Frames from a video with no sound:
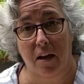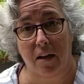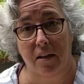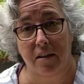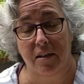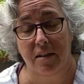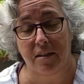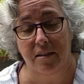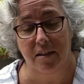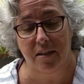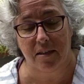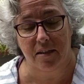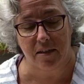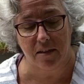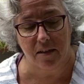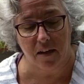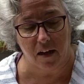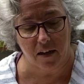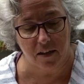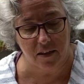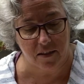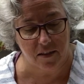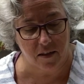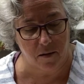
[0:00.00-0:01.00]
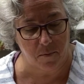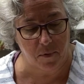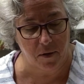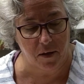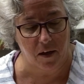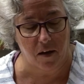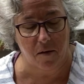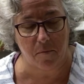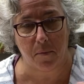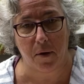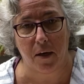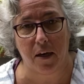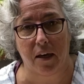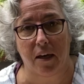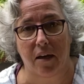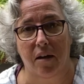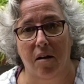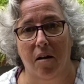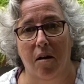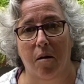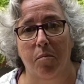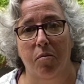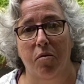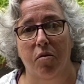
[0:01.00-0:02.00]
This is not something I'm
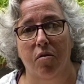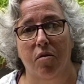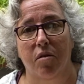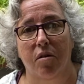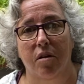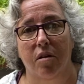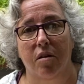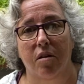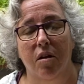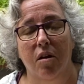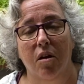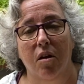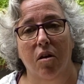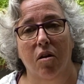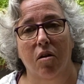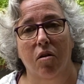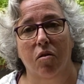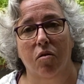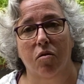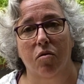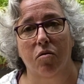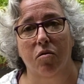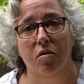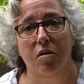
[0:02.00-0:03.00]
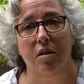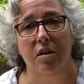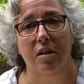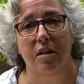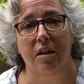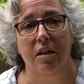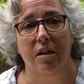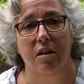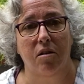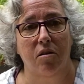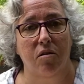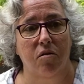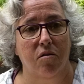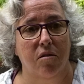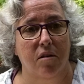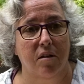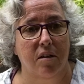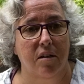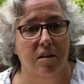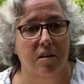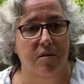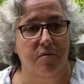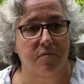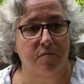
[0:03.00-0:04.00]
making up. You could Google it, you
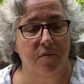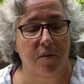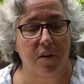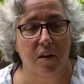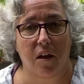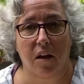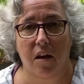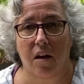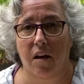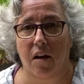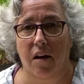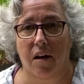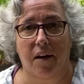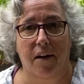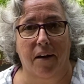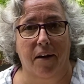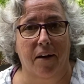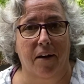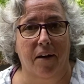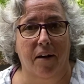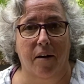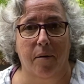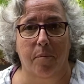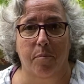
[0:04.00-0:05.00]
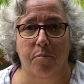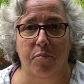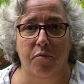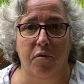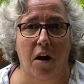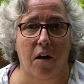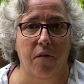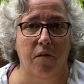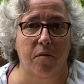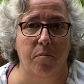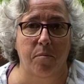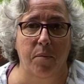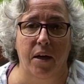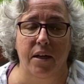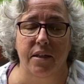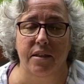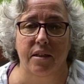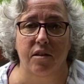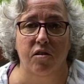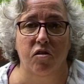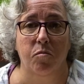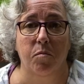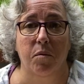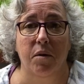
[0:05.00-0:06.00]
could private
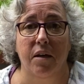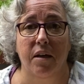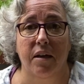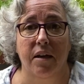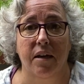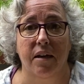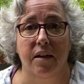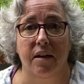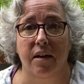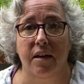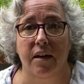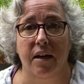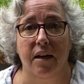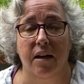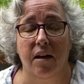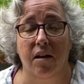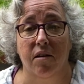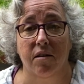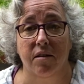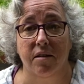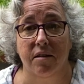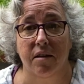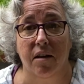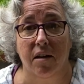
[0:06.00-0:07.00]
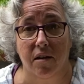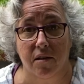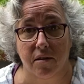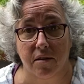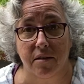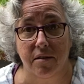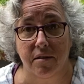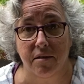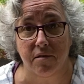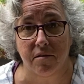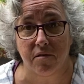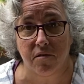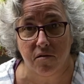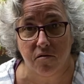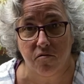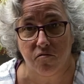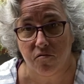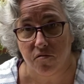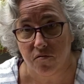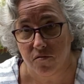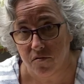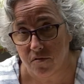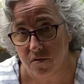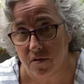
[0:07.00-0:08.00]
message me, and I'll
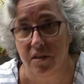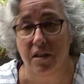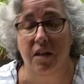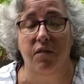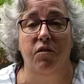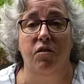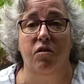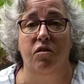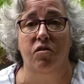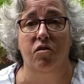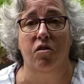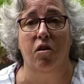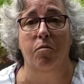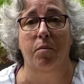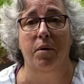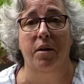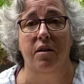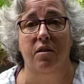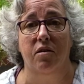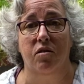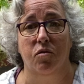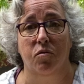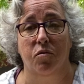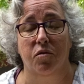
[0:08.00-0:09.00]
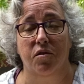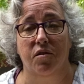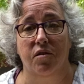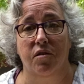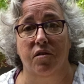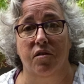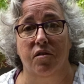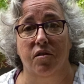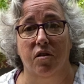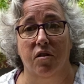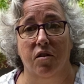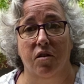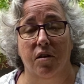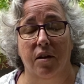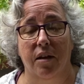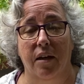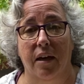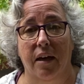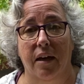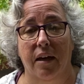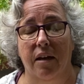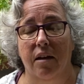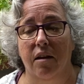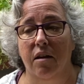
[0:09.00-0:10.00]
give you so many sources to look
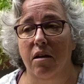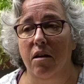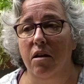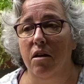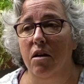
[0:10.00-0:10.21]
at.